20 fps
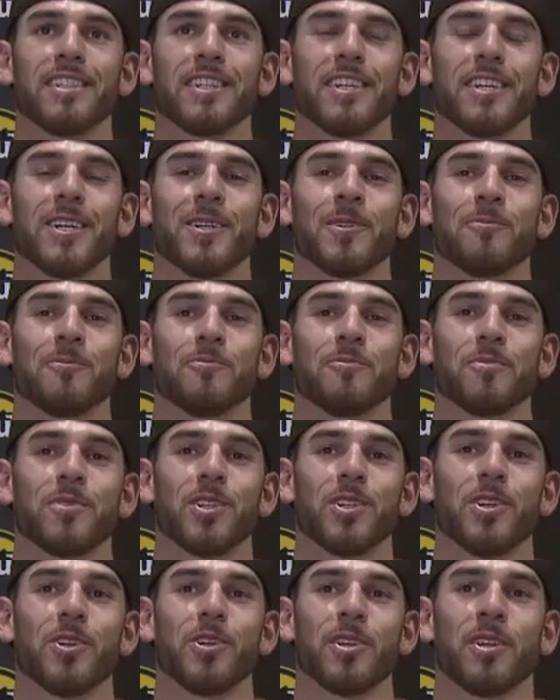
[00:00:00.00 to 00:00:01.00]
Um, you
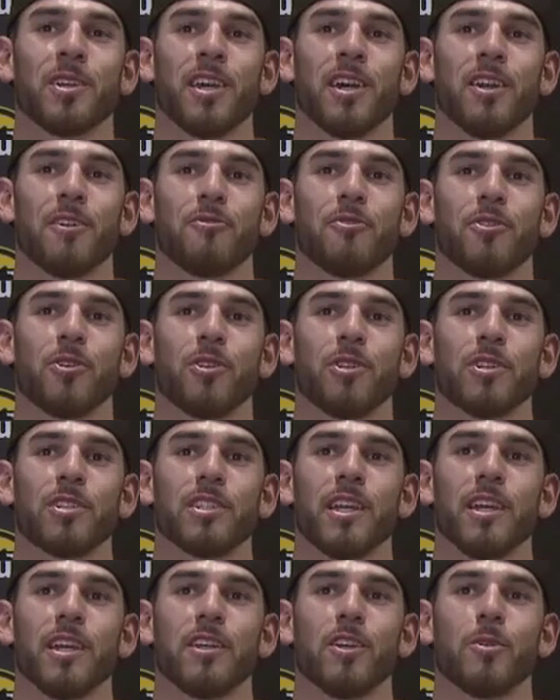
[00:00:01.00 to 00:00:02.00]
know, you can kind of feel the
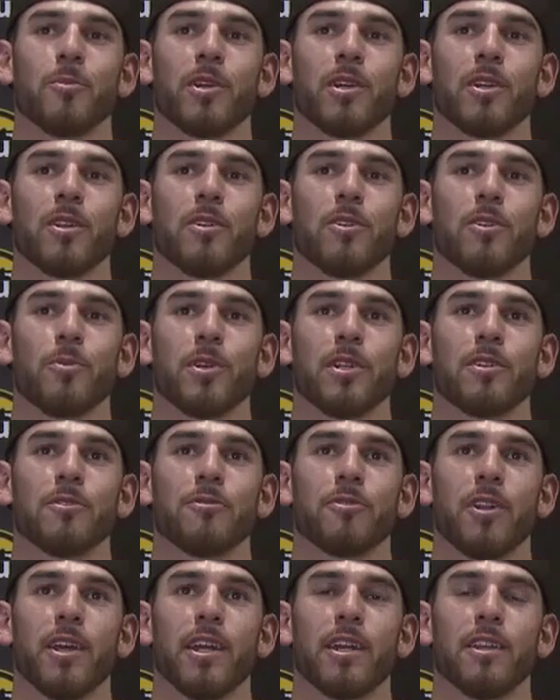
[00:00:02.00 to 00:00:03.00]
stadium get a little bit
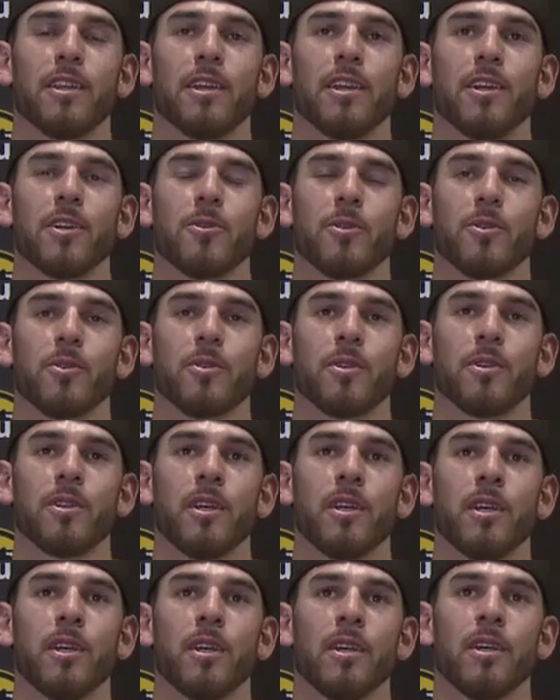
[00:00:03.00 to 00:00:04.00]
deflated there when
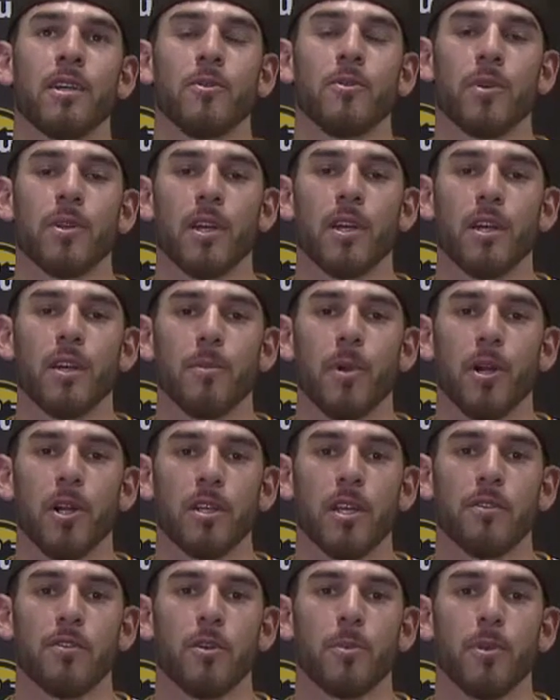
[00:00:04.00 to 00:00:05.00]
when uh, Mark
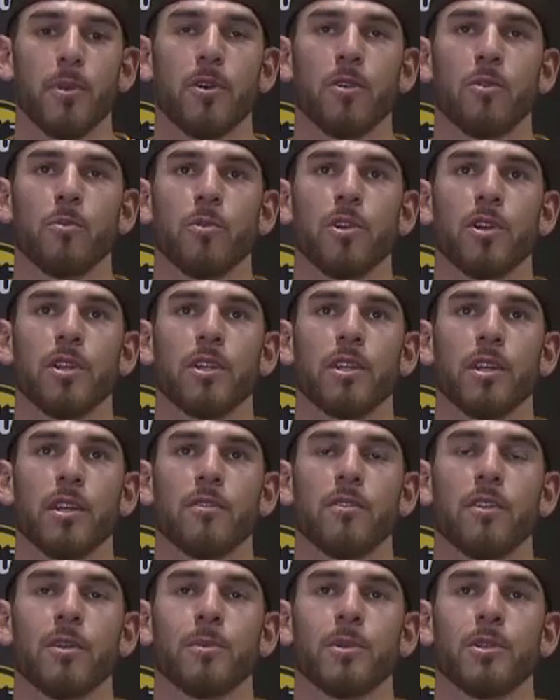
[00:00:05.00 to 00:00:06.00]
gave up the home run to
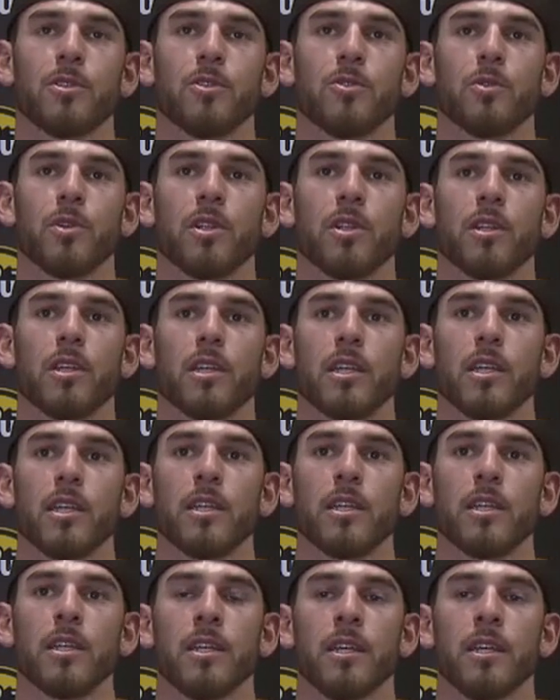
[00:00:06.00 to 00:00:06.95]
give them the two-run lead.